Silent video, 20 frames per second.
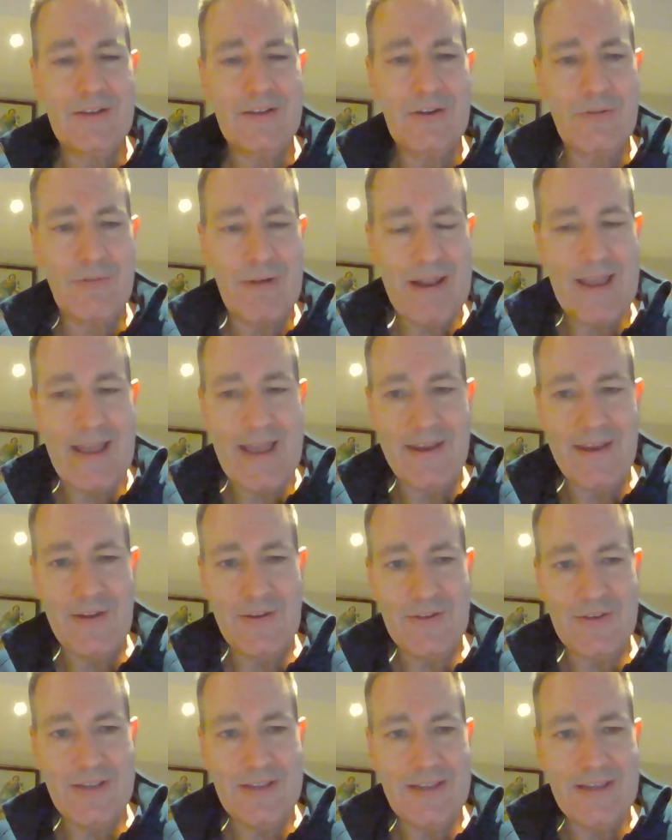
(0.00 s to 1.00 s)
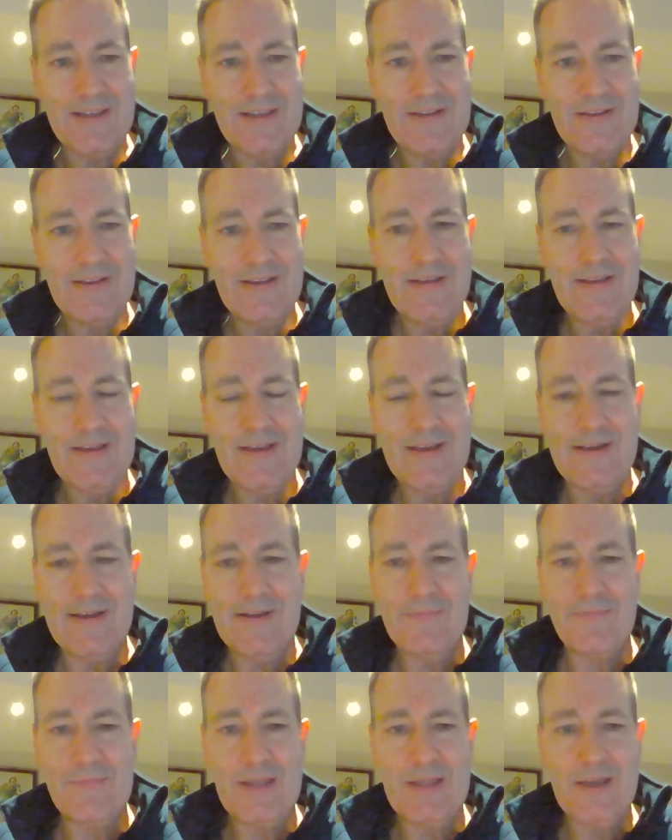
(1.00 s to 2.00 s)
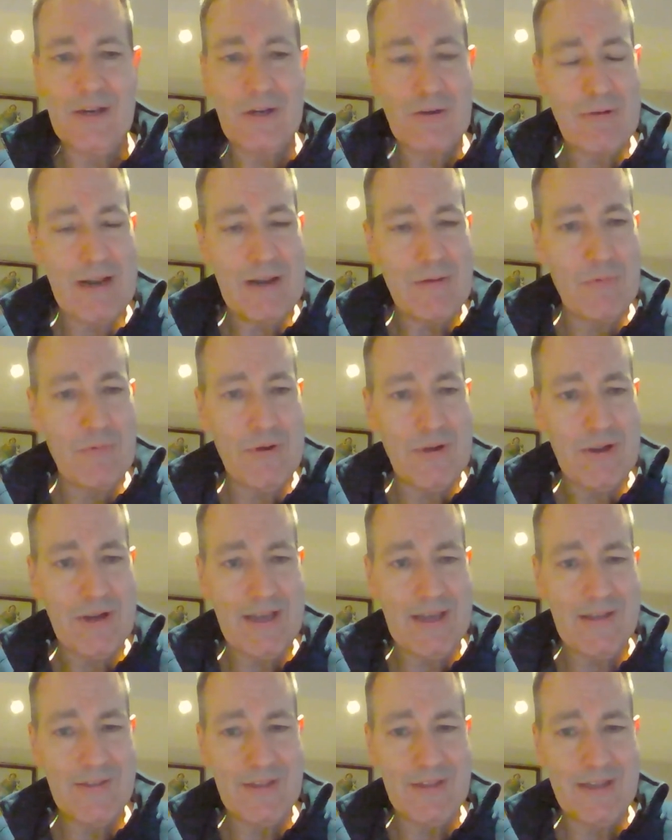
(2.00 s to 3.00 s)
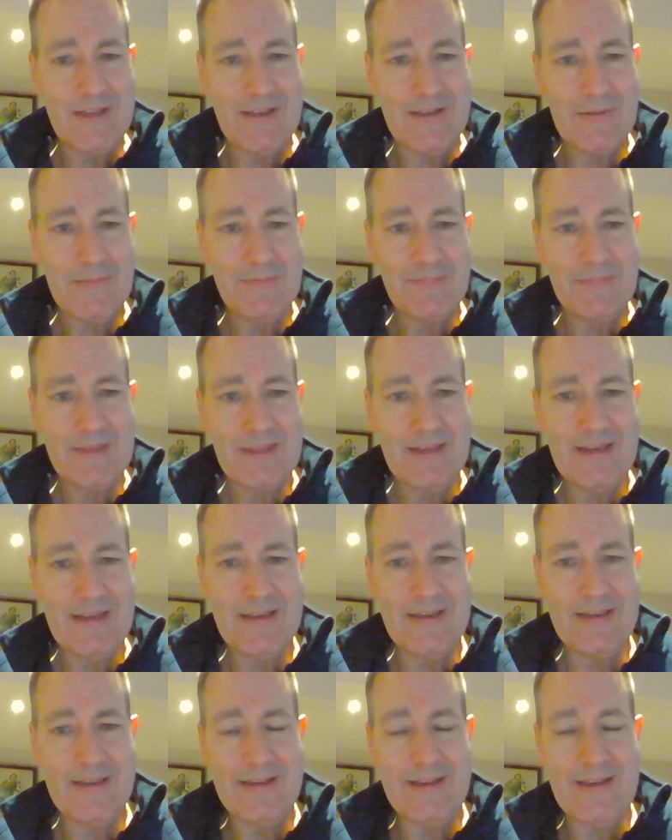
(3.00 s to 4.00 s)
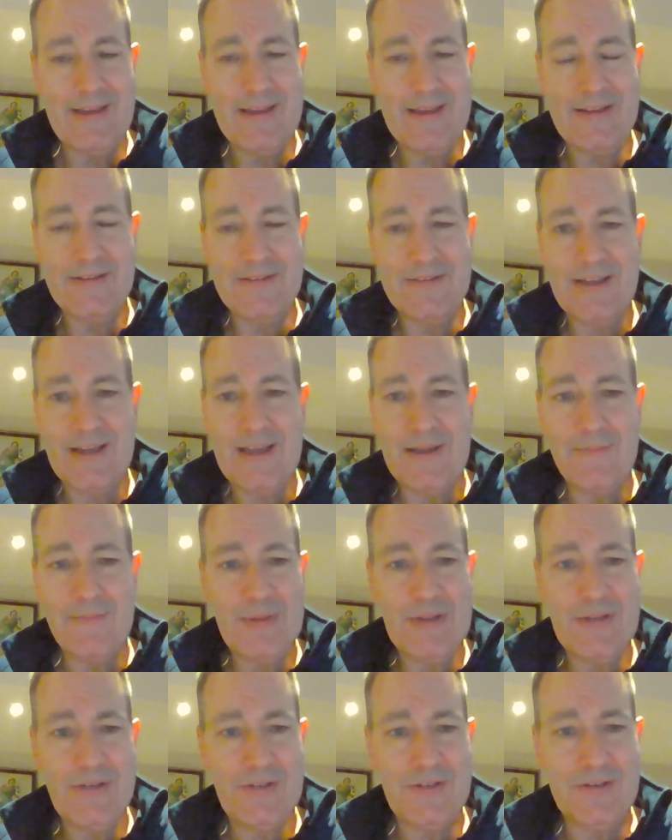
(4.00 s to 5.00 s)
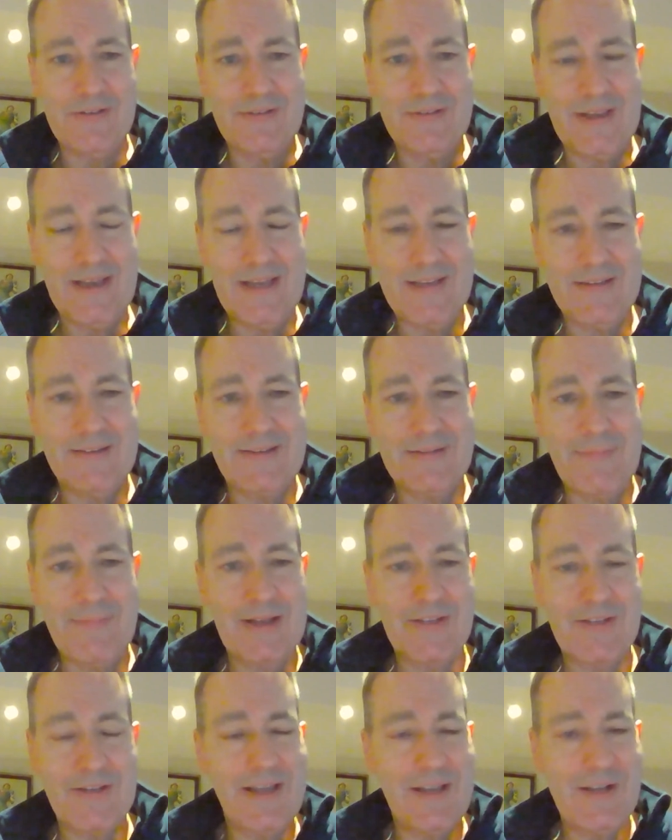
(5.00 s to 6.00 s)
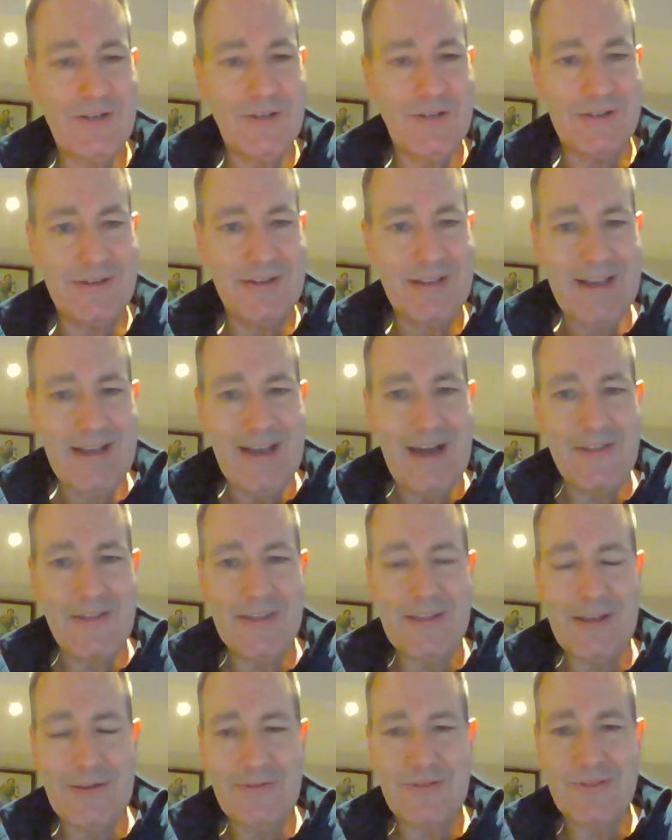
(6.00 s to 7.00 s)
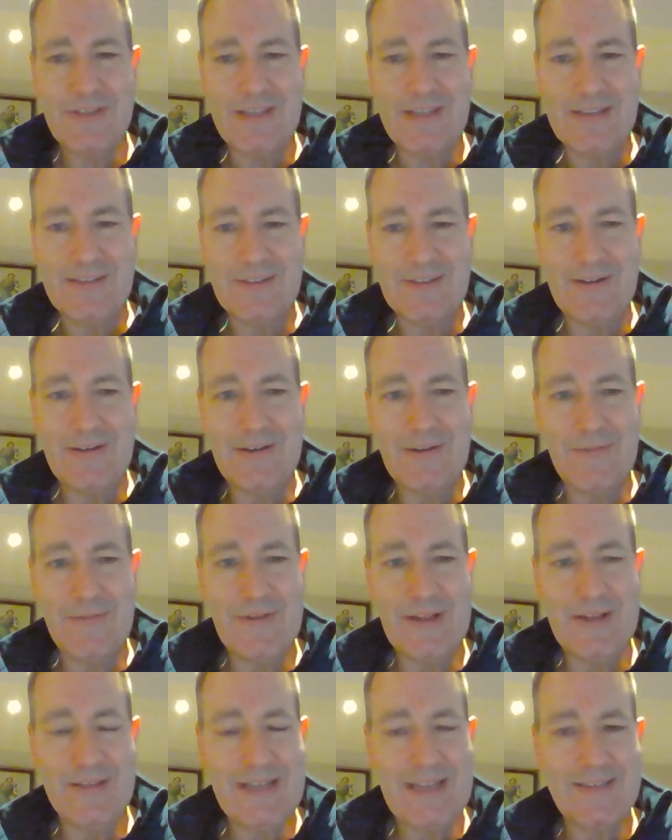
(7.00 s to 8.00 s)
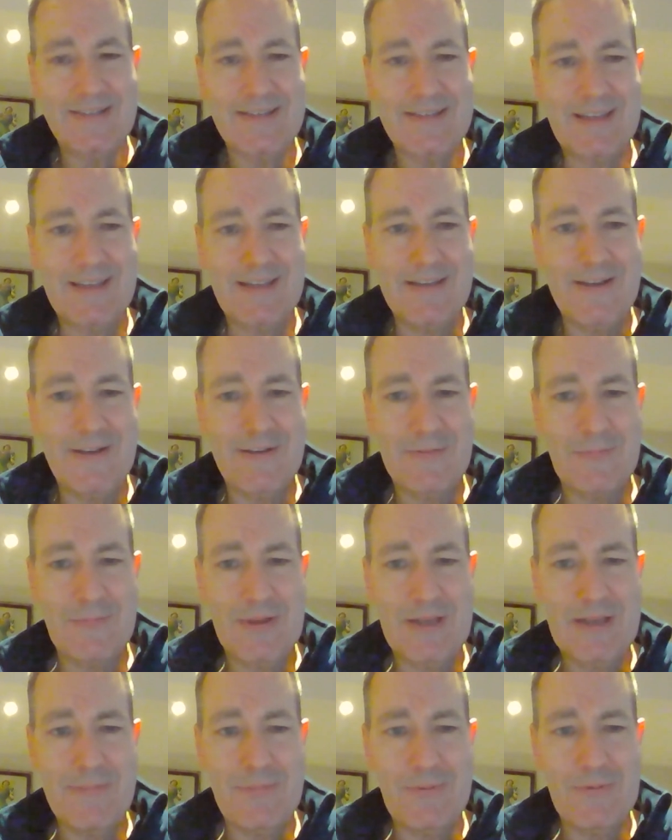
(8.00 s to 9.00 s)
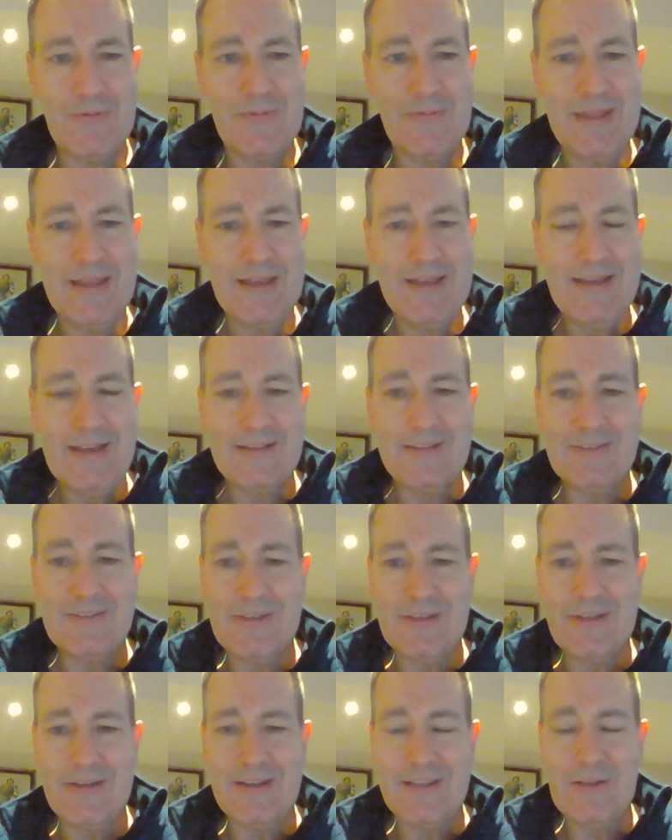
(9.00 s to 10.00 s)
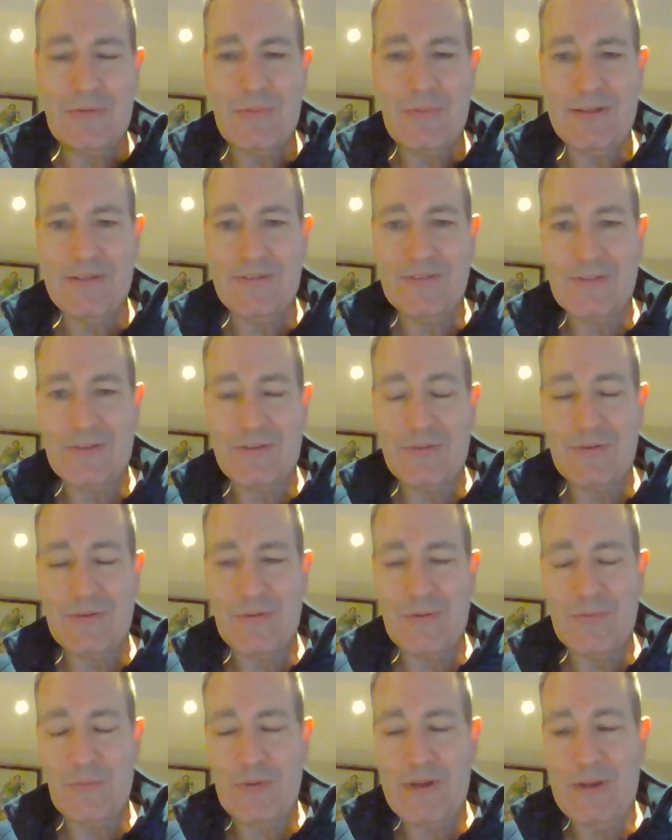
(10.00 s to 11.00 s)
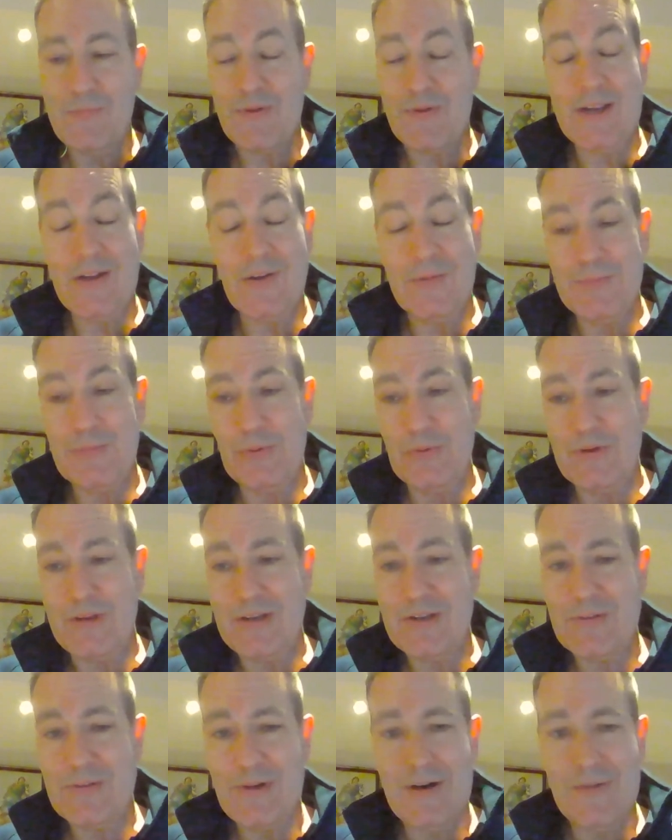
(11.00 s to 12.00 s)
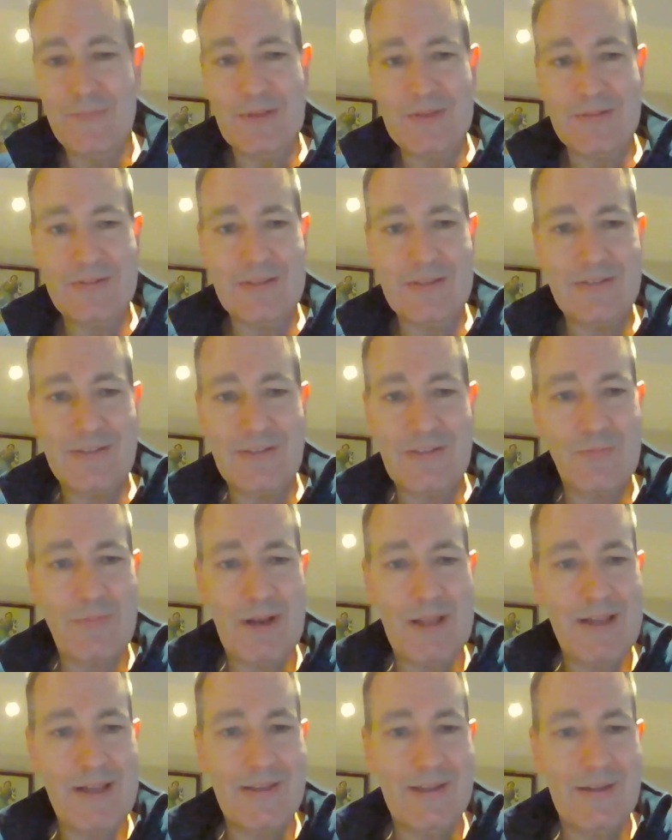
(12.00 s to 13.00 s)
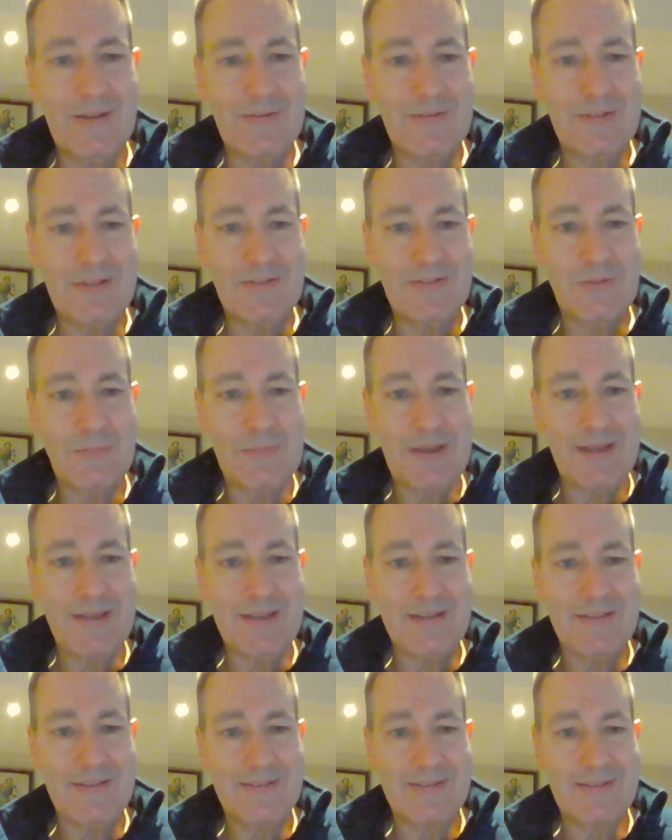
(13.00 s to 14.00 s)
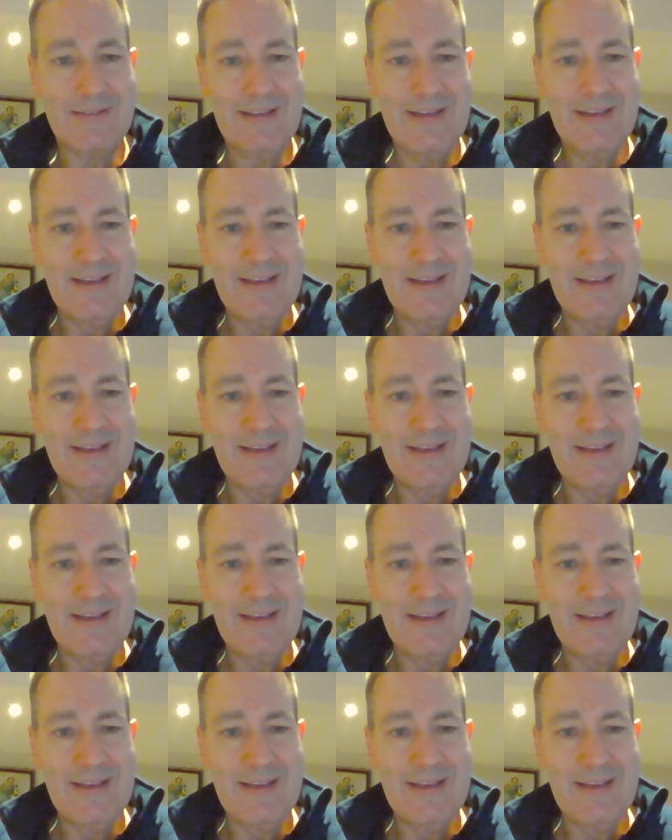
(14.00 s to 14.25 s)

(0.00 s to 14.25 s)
great energy, a great work ethic, and ambition and imagination. I think those things are fantastic in young people. And certainly the ones that we bring on board into our business display those in spades.